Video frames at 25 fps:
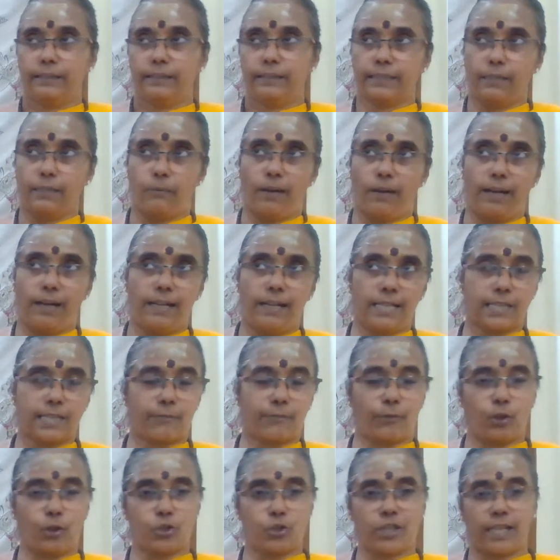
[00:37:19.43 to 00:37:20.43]
the world's
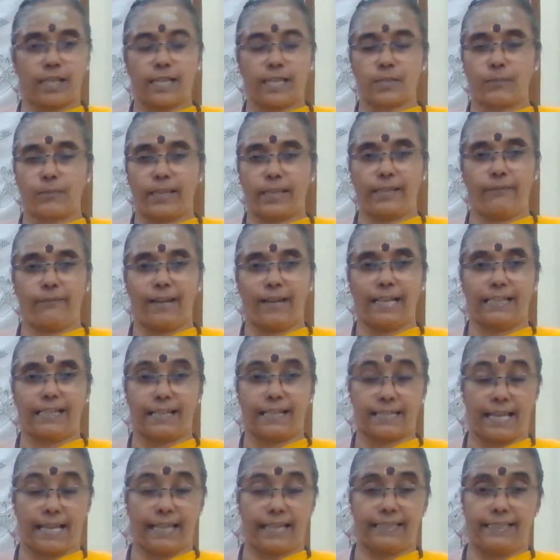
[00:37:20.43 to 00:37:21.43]
future is very well
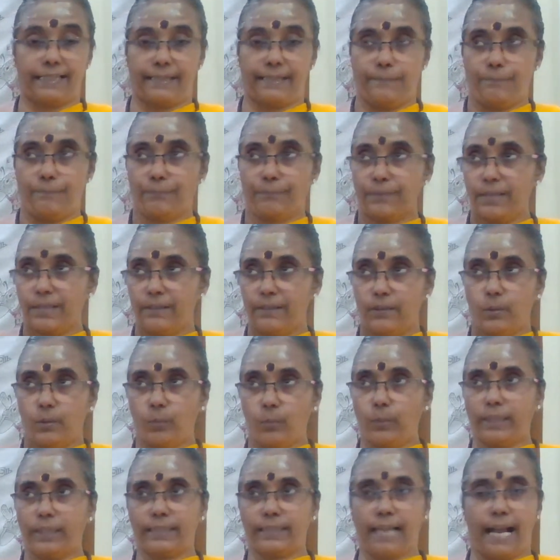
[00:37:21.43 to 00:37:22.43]
decided.
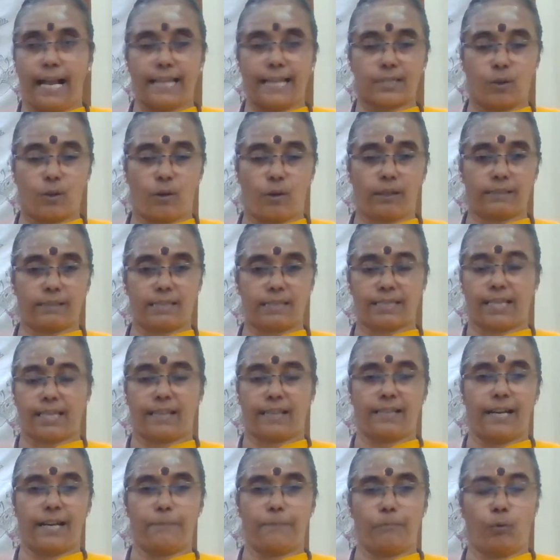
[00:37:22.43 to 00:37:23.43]
As long as the
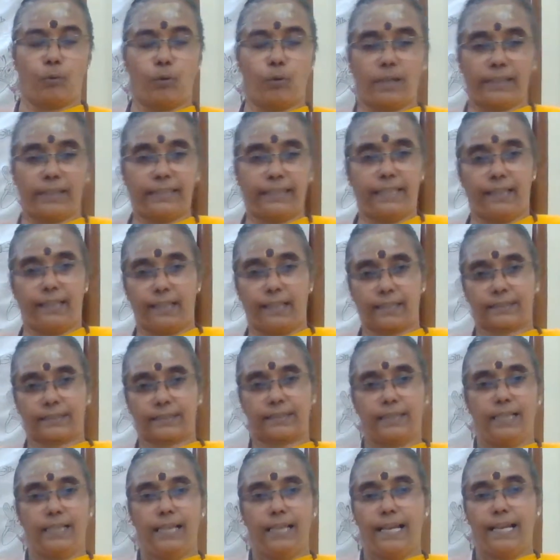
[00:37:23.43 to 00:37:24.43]
sun and moon and the earth
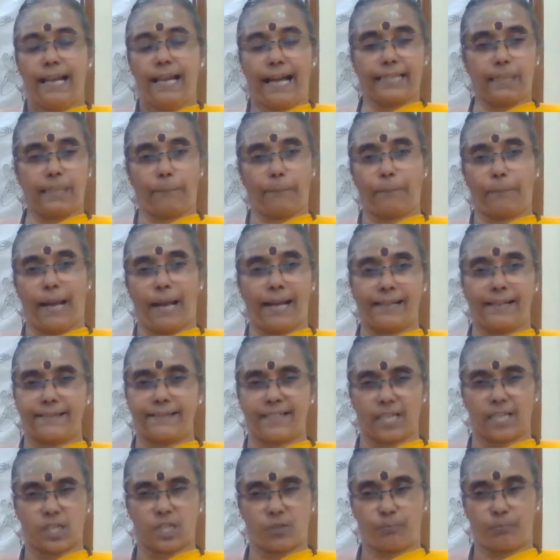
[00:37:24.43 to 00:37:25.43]
and the
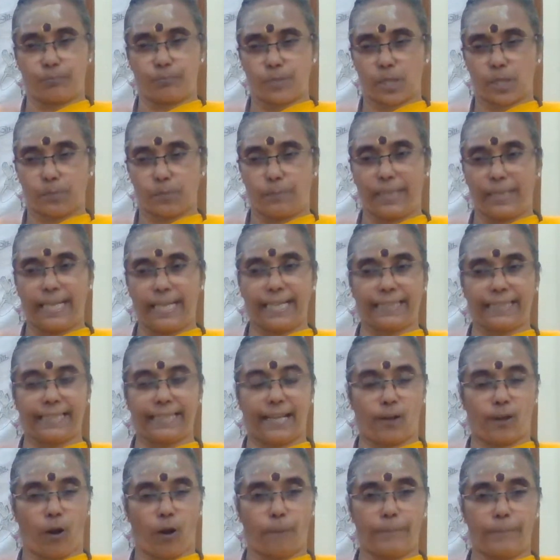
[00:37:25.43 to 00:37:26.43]
planets are spinning in
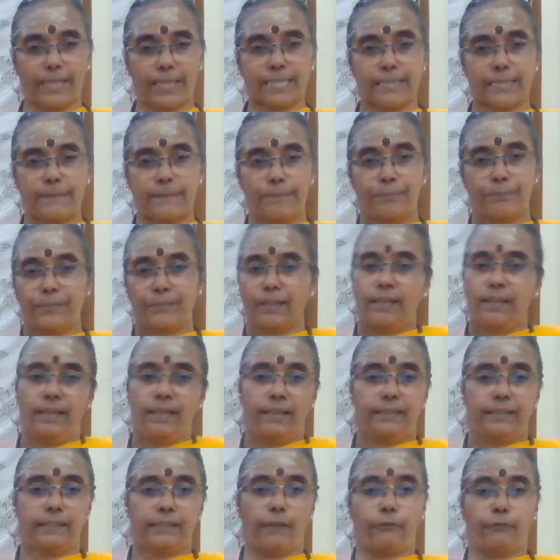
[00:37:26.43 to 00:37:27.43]
their orbits,
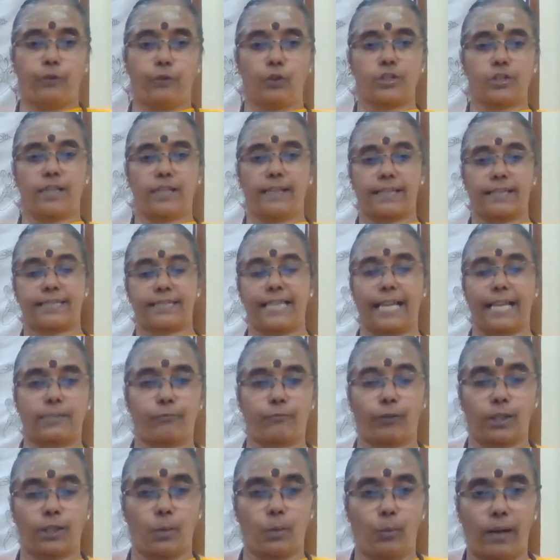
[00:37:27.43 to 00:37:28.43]
the future is
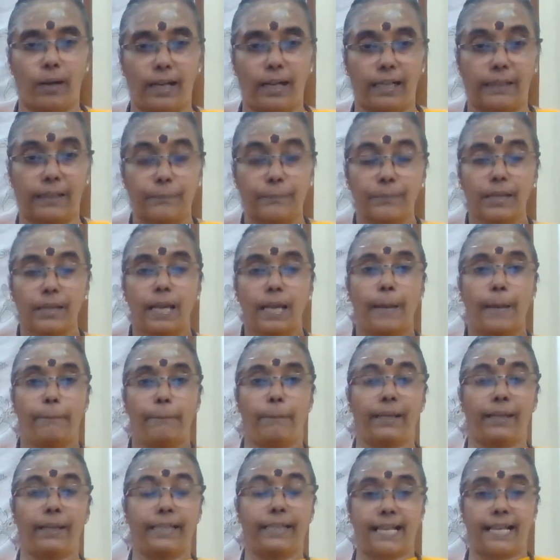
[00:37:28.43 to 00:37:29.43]
set for the world.
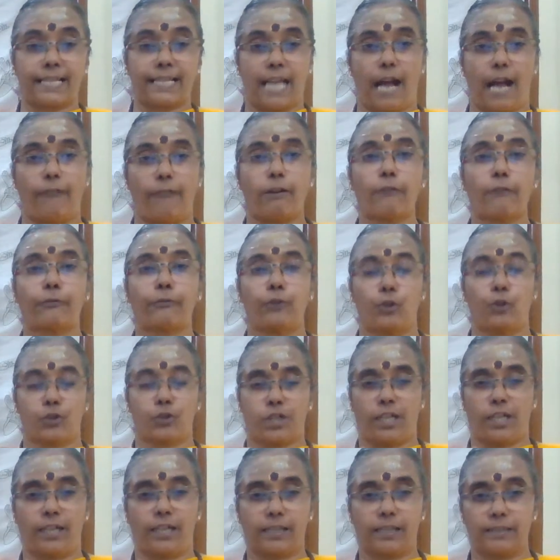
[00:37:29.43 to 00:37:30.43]
But it is our
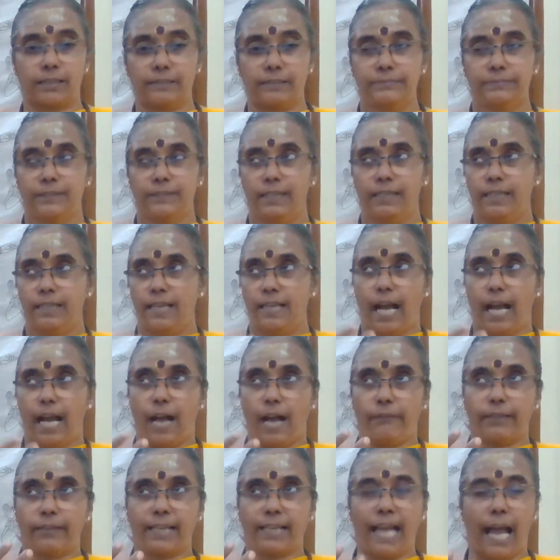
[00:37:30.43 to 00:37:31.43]
future,
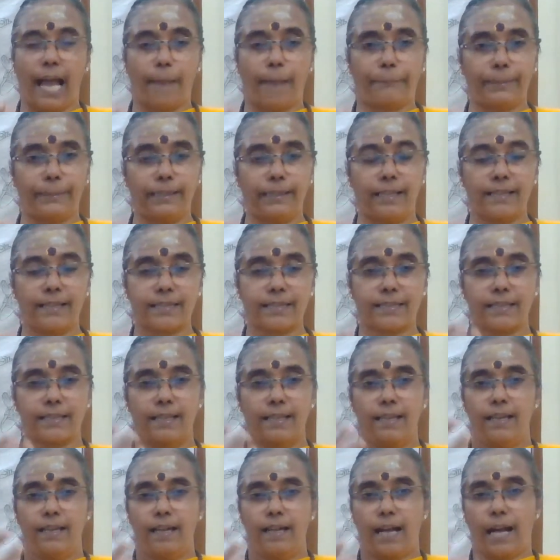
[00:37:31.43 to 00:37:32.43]
our happiness,
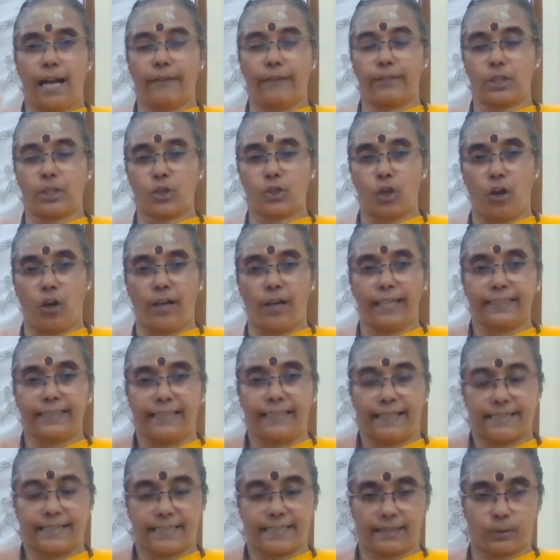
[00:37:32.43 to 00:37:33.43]
our joy
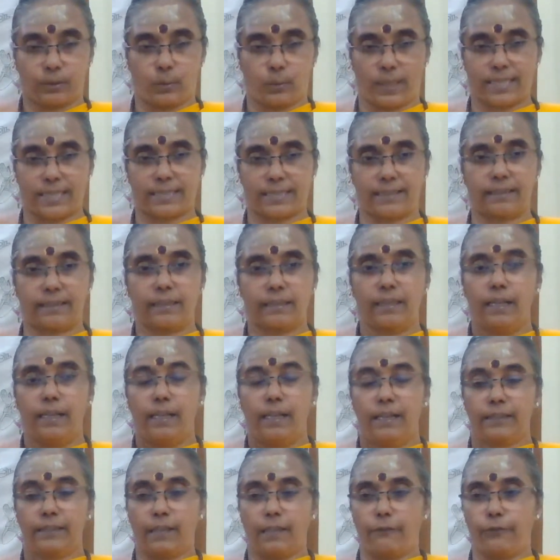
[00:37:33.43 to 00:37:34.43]
that is in question.
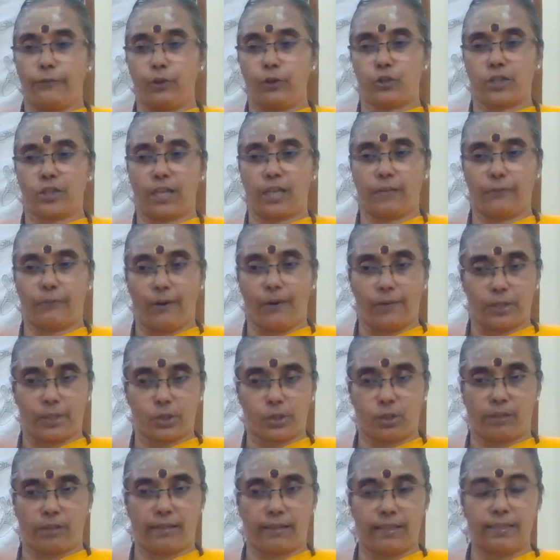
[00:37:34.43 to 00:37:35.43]
The future of our
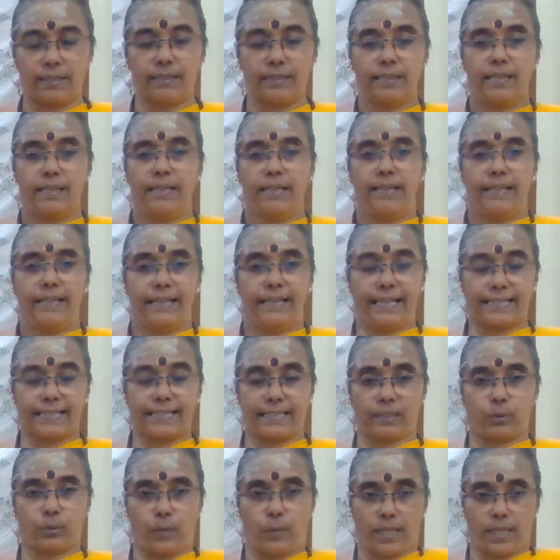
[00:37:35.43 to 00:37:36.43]
children
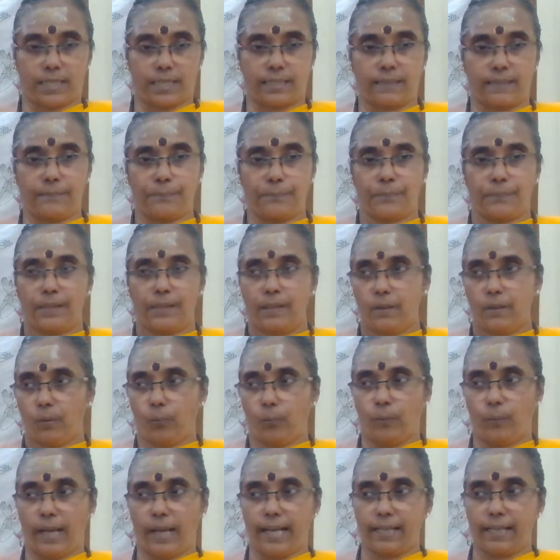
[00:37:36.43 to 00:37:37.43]
is in question,
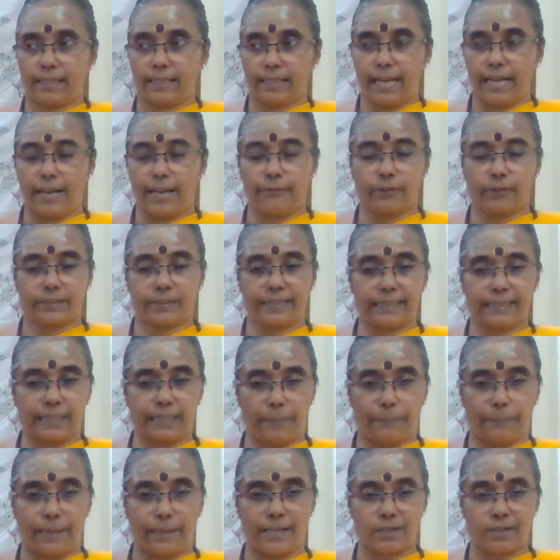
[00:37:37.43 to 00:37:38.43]
where everything
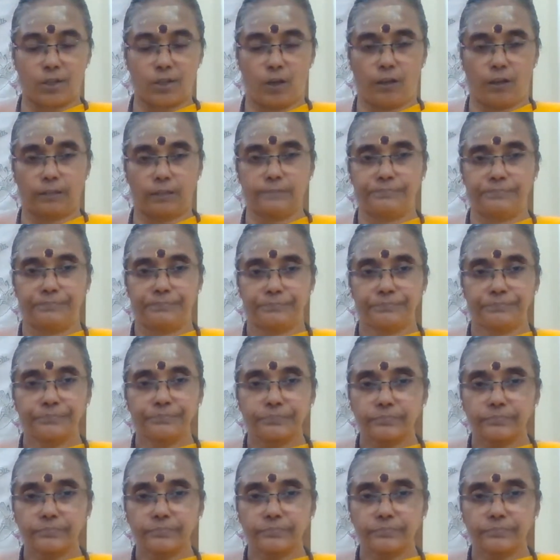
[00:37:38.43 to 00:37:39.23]
depends on